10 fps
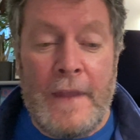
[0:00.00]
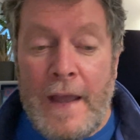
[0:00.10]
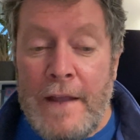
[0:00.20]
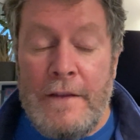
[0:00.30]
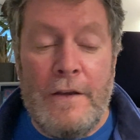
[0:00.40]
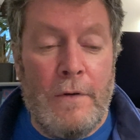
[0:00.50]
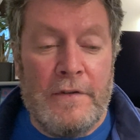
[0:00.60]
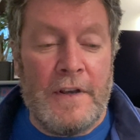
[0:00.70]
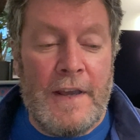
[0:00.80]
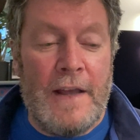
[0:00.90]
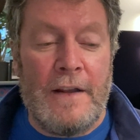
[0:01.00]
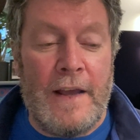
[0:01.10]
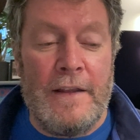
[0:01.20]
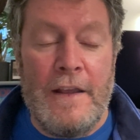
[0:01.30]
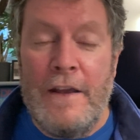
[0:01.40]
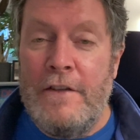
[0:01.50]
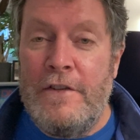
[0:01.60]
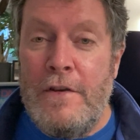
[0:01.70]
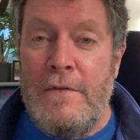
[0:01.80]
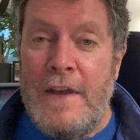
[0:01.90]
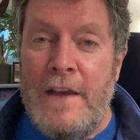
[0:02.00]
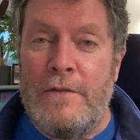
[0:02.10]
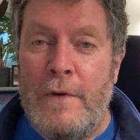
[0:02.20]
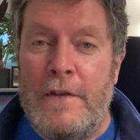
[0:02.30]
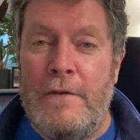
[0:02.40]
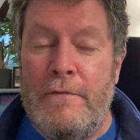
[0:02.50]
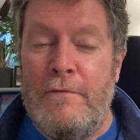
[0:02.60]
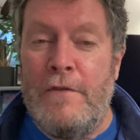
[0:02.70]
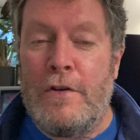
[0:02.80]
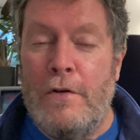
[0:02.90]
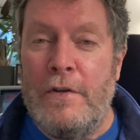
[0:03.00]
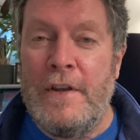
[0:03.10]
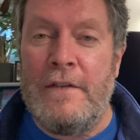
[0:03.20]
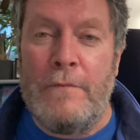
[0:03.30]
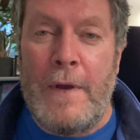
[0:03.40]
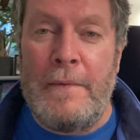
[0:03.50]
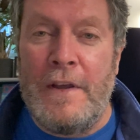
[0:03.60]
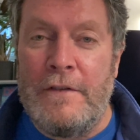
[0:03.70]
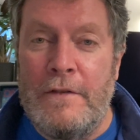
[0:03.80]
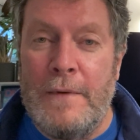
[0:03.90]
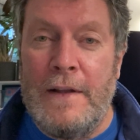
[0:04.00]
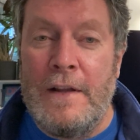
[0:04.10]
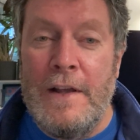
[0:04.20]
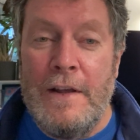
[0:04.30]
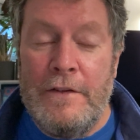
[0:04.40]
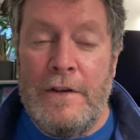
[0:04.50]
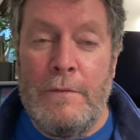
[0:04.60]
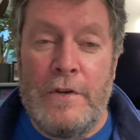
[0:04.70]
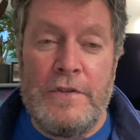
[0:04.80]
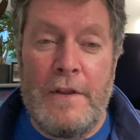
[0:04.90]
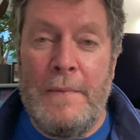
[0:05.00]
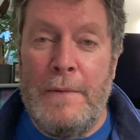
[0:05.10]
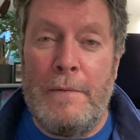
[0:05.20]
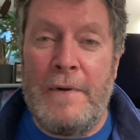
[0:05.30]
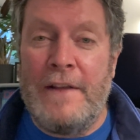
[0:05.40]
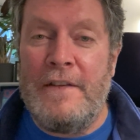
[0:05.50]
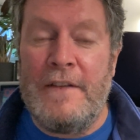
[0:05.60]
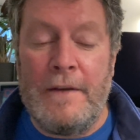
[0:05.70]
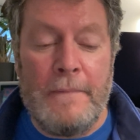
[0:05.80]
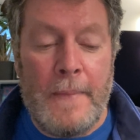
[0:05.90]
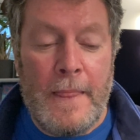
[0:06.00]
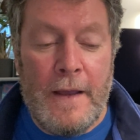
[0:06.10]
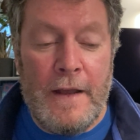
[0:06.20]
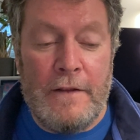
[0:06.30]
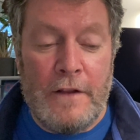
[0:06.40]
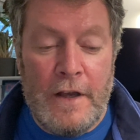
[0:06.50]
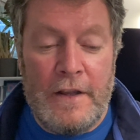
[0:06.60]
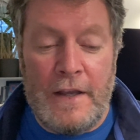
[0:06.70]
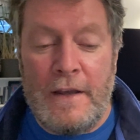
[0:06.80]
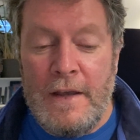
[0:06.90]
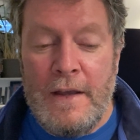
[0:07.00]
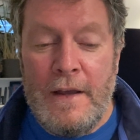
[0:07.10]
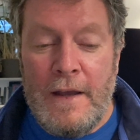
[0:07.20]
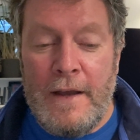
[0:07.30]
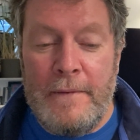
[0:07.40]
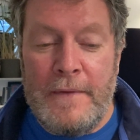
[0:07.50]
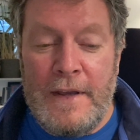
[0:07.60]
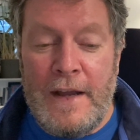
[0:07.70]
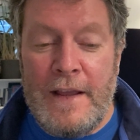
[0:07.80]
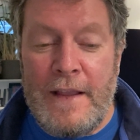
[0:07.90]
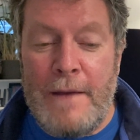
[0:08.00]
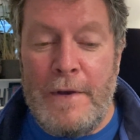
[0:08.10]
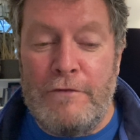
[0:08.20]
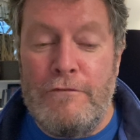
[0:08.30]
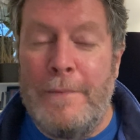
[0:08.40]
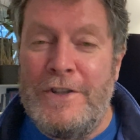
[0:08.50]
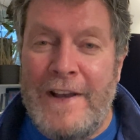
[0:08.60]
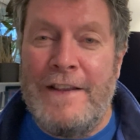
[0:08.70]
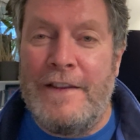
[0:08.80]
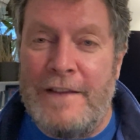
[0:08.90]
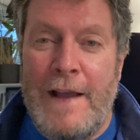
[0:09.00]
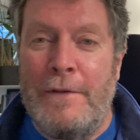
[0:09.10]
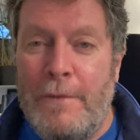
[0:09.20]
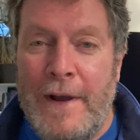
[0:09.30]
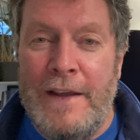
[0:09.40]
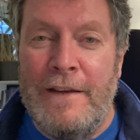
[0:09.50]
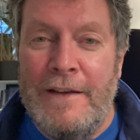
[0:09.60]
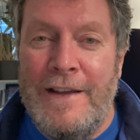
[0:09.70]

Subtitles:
And you also get like 2 years worth of recordings of webinars as well. So you can watch other people practicing and learning, getting their most rubbish answers out the way.